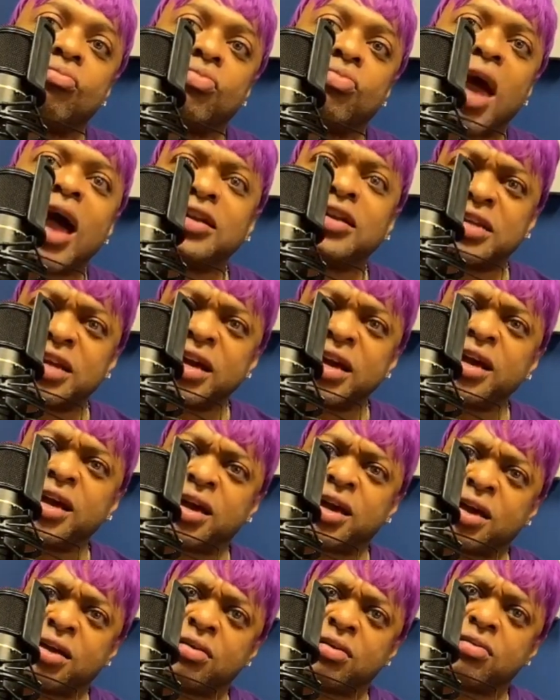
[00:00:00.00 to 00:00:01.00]
I
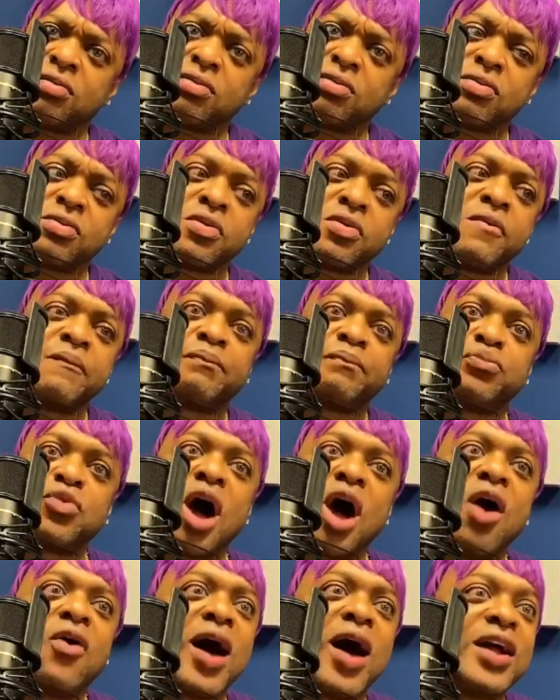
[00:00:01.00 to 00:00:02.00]
did.
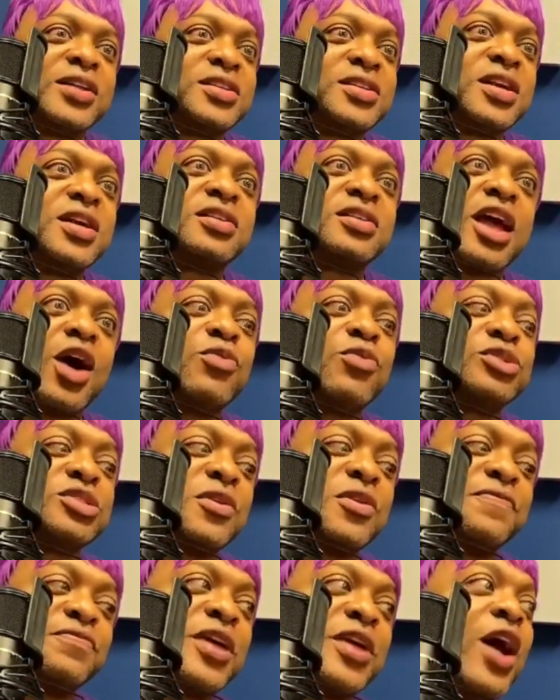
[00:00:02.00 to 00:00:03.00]
No, I did. That
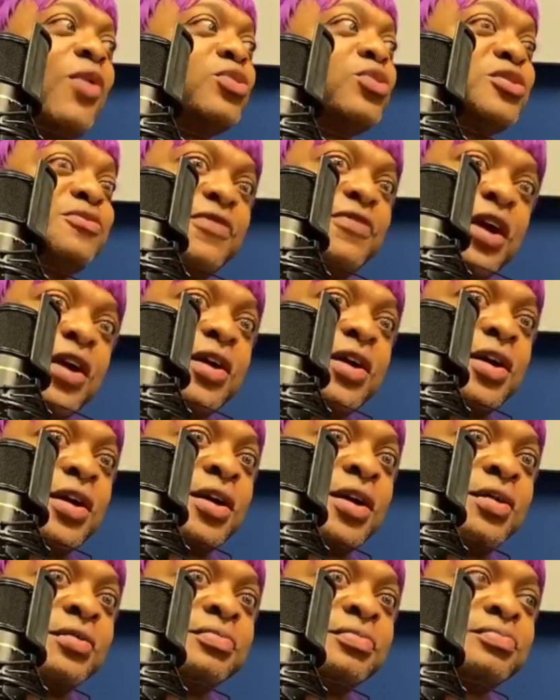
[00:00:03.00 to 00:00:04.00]
was
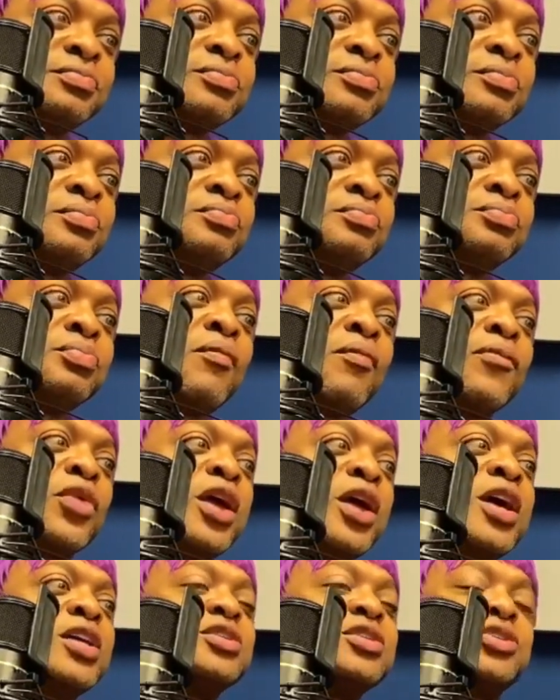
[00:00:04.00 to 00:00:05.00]
fun.
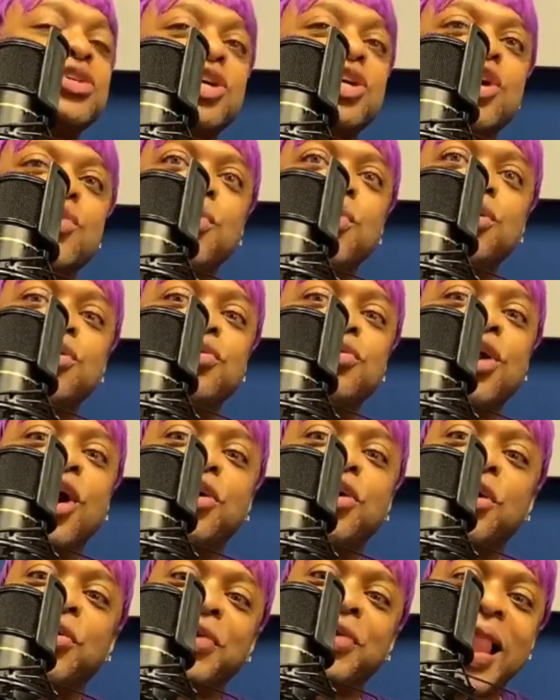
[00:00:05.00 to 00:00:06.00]
It's good when you know
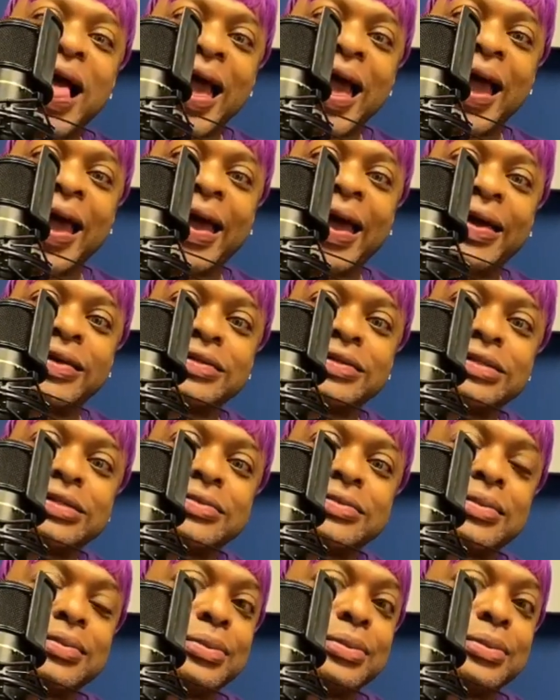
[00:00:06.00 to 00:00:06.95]
your lines.